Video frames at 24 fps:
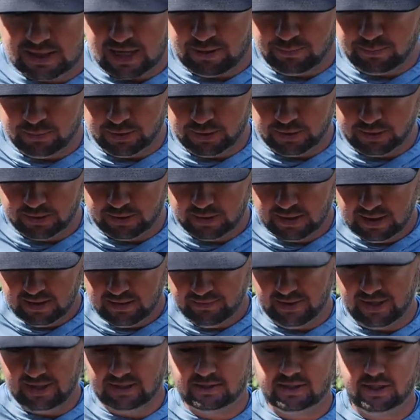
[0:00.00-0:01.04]
topwater
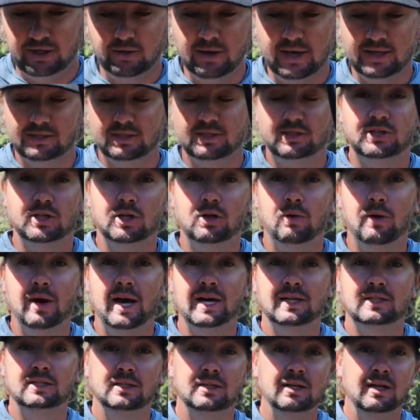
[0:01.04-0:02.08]
that still has a subtle
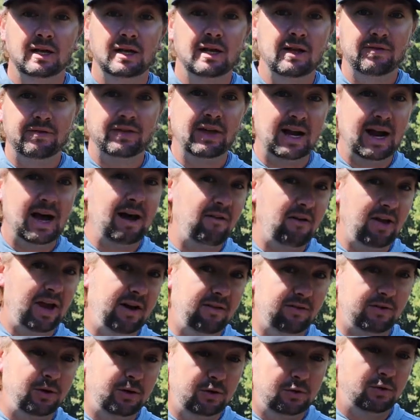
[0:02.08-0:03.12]
action that I've
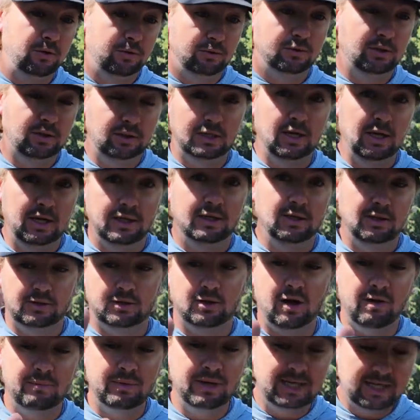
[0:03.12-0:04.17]
ever used.
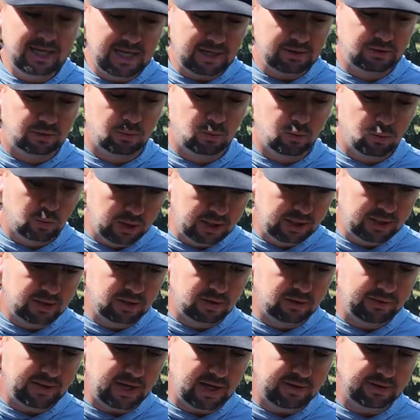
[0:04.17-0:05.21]
So I've been catching them really
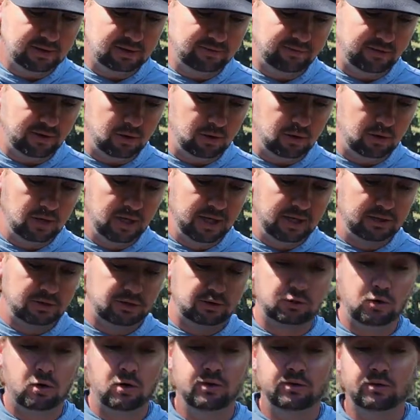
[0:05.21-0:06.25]
good on that this fall.
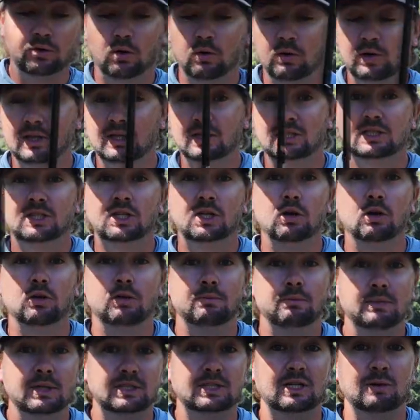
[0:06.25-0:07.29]
Started throwing it this year on
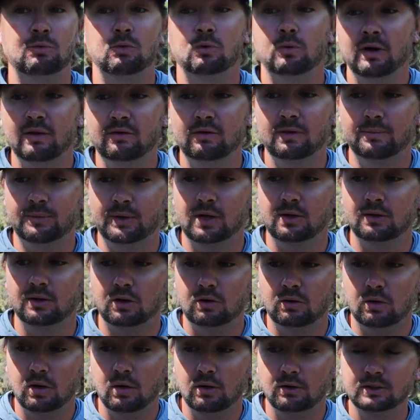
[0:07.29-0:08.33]
the Mississippi River up there on La
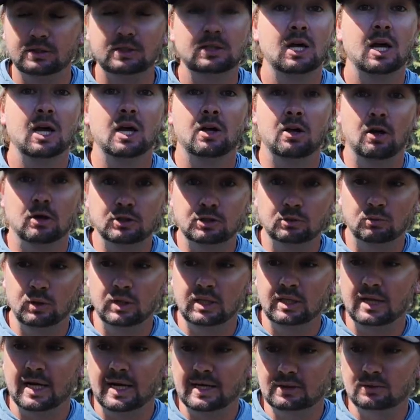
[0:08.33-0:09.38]
Crosse. Caught some
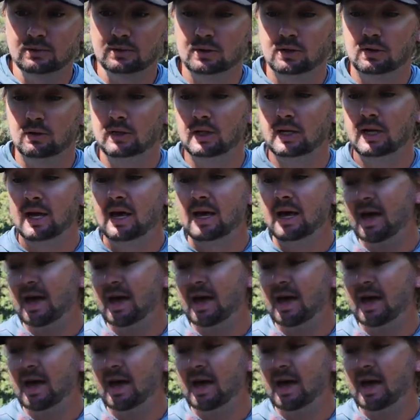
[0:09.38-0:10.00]
really nice ones on it.